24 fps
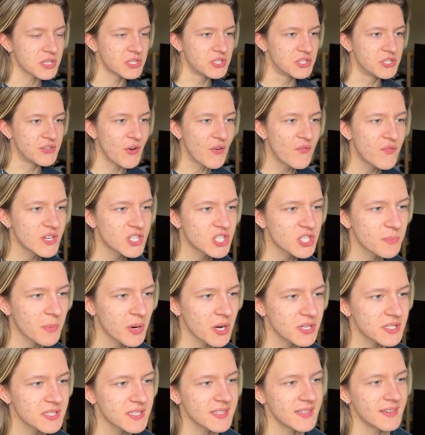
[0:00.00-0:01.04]

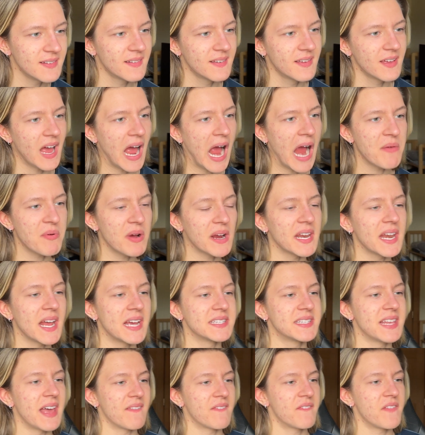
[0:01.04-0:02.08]
Doofenshmirtz? I
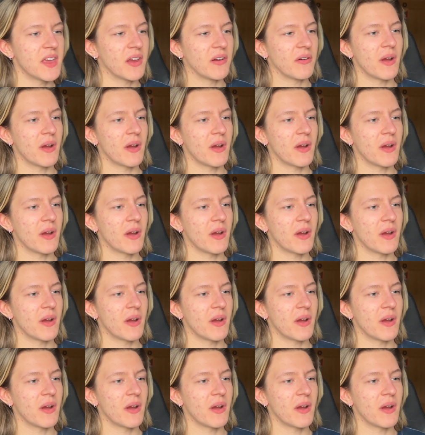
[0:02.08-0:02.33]
recognize that finger